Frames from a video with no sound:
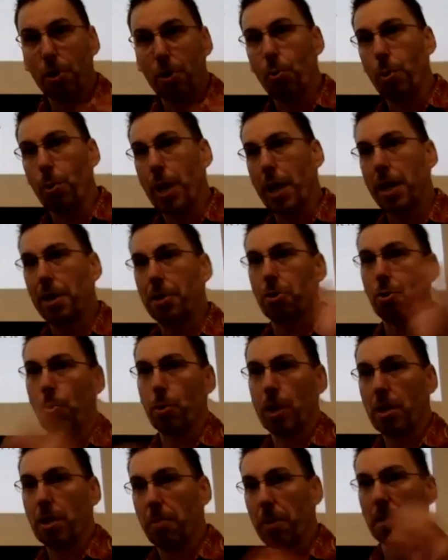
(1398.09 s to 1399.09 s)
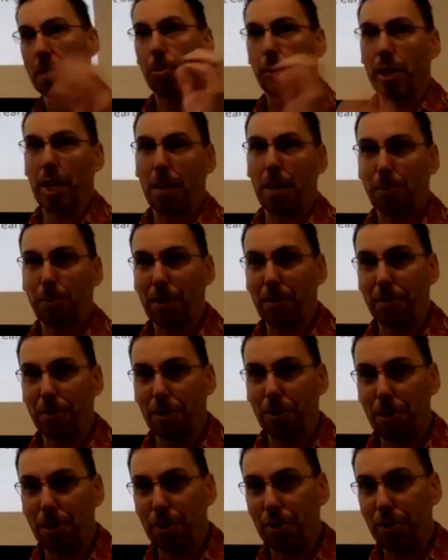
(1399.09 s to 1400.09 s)
We add urea and
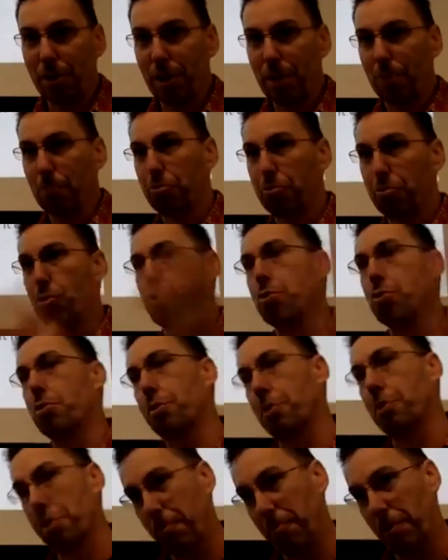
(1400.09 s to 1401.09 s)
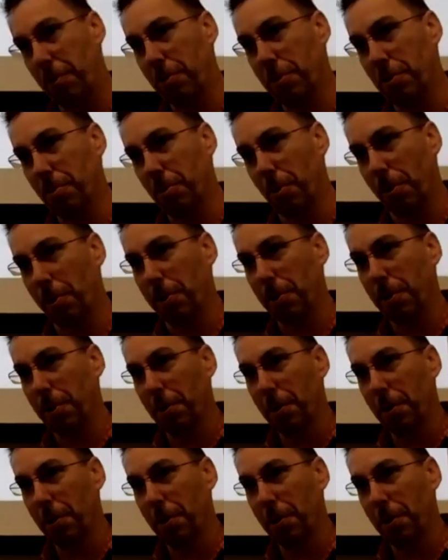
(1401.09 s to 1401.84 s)
beta-mercaptoethanol, and it falls apart.